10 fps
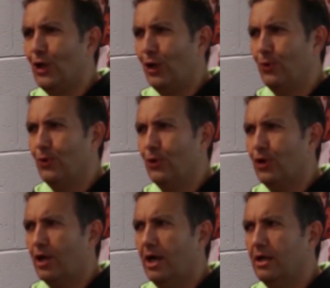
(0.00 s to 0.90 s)
No.
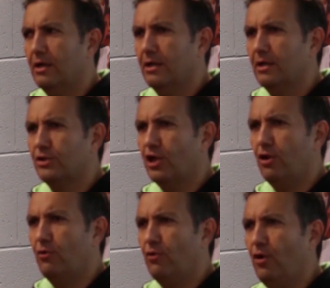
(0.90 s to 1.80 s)
Okay.
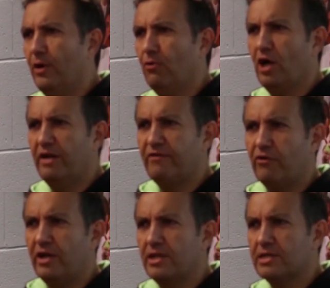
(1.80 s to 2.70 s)
So are we all kind of
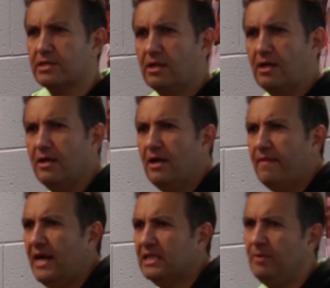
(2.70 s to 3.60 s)
agree in this?
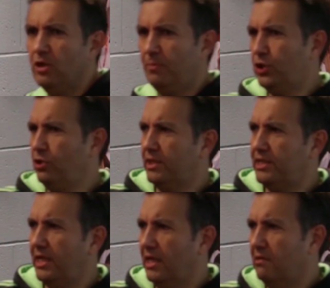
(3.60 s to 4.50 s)
There has to be an
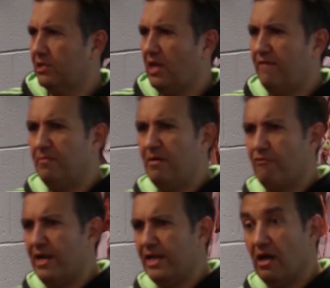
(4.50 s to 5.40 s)
opportunity. In other words, I have to
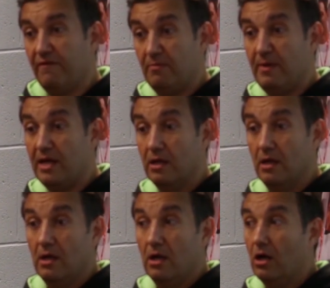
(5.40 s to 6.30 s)
be ready. I have to
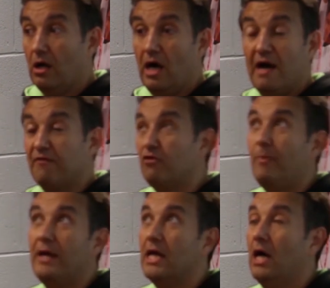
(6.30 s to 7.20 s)
be, I have
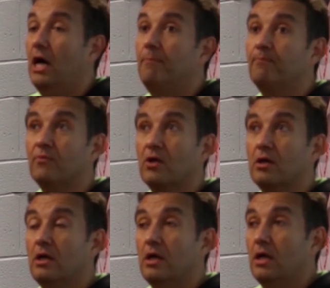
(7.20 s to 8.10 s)
to be um,
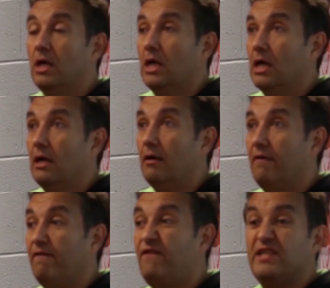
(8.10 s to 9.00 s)

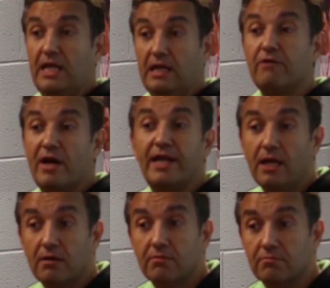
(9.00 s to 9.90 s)
physically
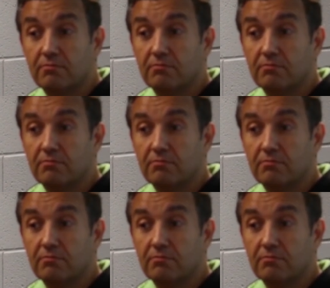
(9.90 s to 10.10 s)
ready.